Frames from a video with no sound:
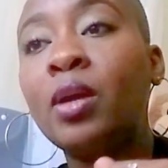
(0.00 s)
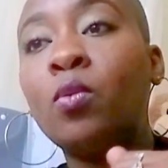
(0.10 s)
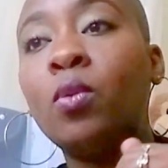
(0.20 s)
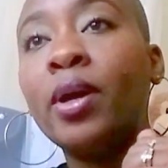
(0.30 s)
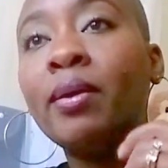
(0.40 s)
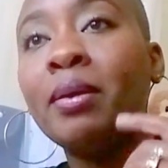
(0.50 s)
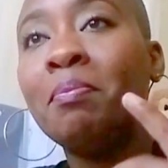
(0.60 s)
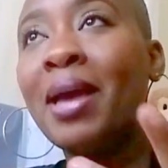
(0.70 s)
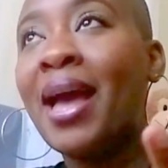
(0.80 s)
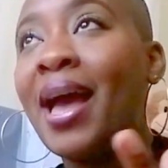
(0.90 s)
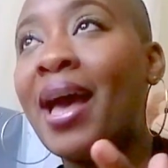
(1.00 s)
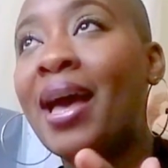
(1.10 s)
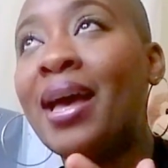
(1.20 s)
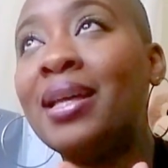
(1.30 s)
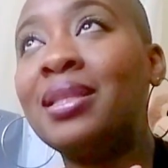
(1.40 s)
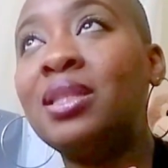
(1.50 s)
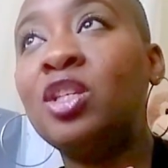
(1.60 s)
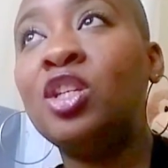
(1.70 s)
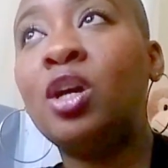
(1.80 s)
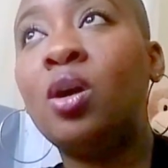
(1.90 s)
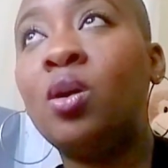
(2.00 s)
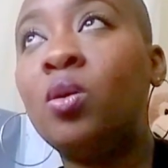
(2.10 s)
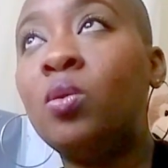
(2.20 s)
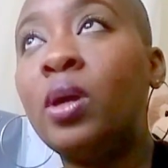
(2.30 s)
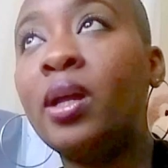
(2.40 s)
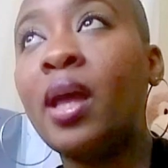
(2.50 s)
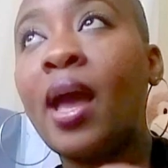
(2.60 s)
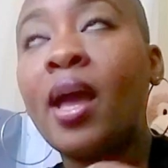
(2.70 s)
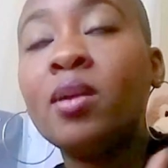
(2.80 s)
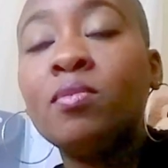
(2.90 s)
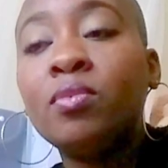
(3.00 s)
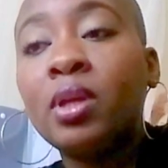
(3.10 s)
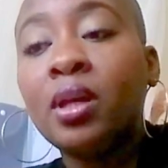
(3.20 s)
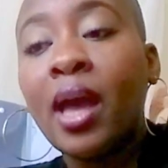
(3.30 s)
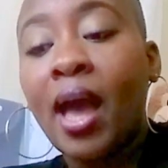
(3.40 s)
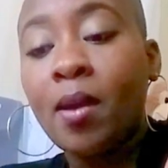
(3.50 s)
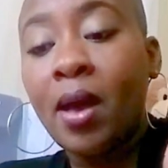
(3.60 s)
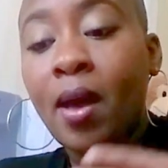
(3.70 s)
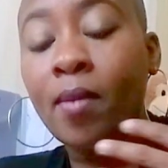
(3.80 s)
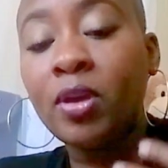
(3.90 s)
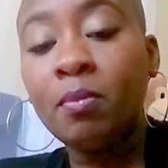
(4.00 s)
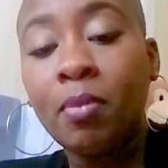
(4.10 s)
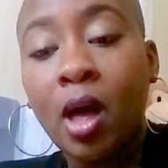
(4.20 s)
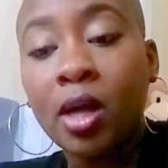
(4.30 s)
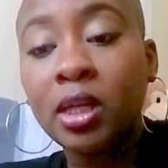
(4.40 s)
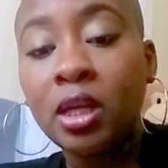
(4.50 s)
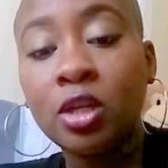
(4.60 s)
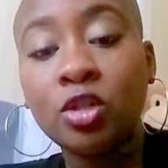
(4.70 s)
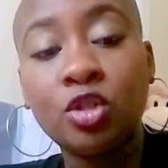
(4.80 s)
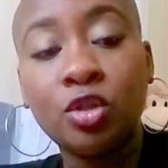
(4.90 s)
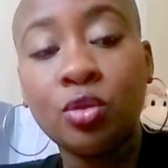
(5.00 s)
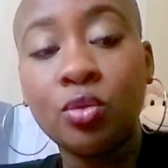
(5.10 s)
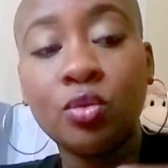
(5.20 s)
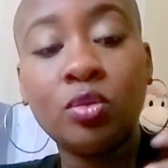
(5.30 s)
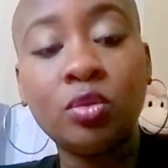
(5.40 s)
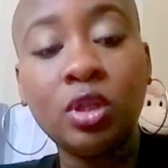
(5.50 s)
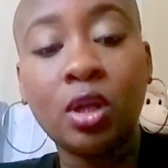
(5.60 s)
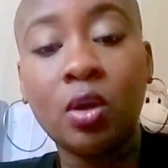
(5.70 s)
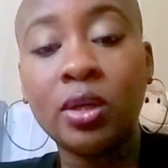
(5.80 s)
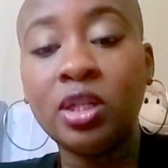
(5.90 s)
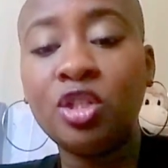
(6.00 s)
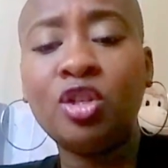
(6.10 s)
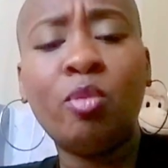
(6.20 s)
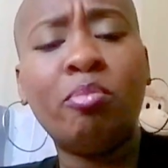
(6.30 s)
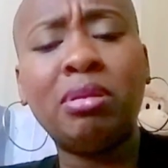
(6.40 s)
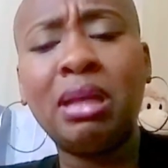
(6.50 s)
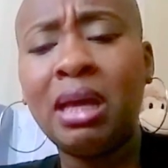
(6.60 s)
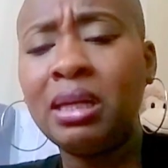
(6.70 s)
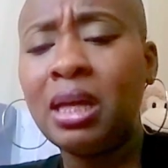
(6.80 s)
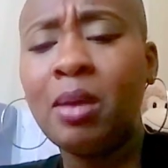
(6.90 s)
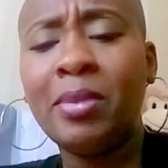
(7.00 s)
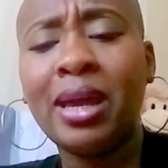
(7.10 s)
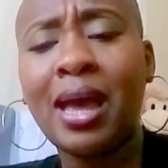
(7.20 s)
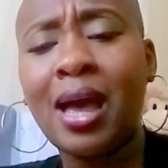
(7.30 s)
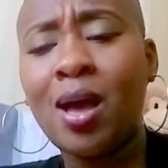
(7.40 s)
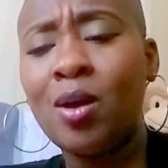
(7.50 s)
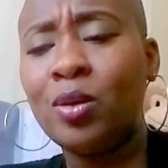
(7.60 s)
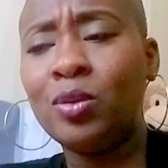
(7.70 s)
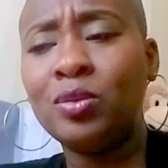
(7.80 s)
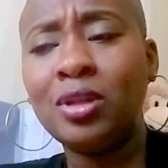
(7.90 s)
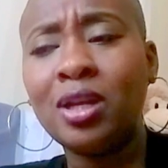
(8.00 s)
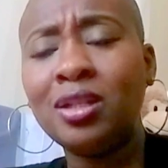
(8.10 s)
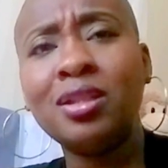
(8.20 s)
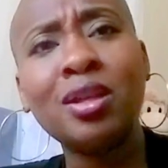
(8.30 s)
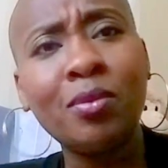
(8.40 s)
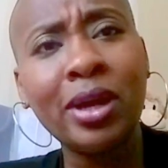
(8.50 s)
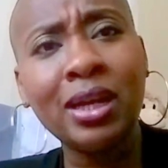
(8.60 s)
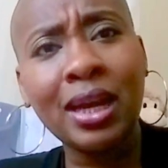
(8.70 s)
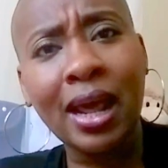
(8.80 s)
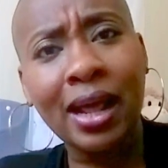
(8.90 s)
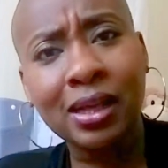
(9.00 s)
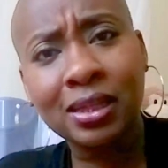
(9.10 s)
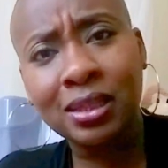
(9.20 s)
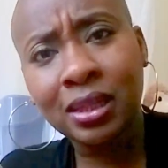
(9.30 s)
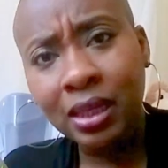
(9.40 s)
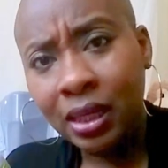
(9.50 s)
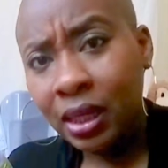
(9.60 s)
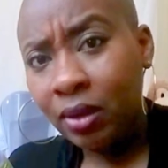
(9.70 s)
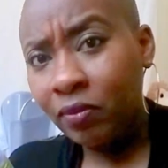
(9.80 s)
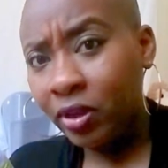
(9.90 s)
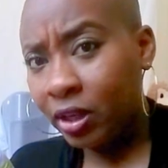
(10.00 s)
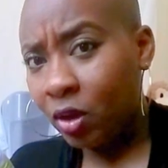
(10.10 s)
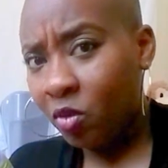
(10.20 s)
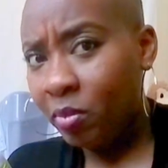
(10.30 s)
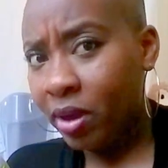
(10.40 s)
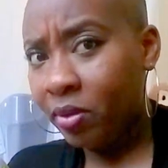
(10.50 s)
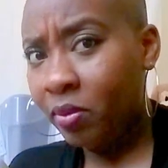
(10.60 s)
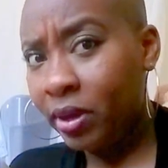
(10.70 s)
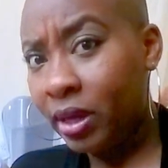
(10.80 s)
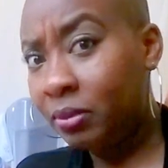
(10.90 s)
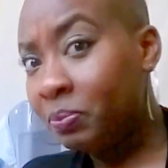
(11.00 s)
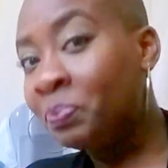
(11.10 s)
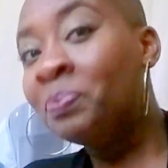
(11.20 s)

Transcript: Wearing pads, you know, having body issues, you know, additional blood coming out. Oh, this is a rated X video, by the way.